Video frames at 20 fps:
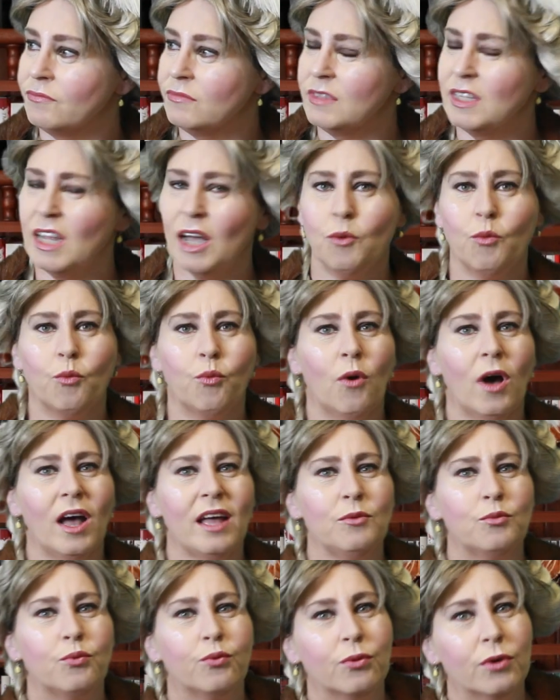now why
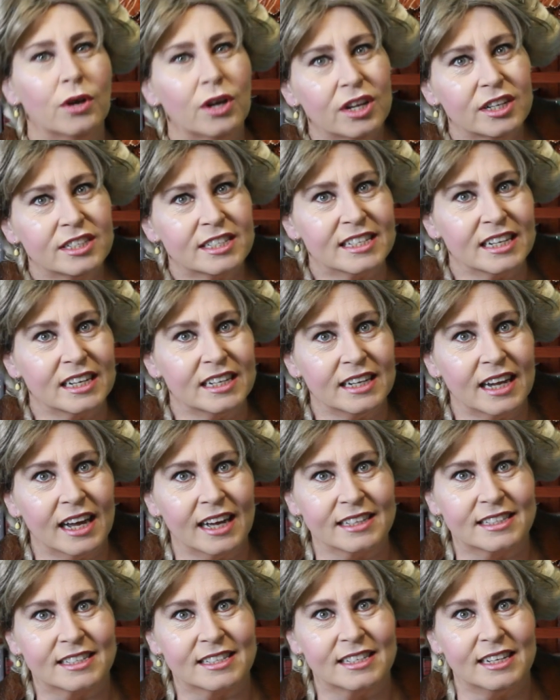were the
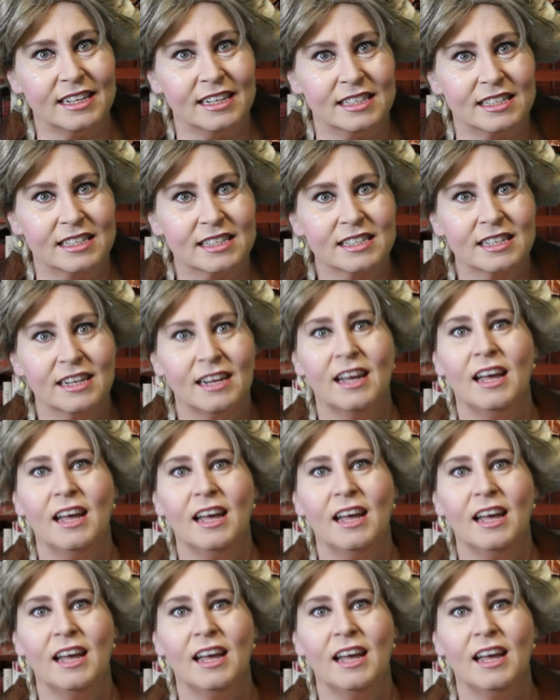Nazis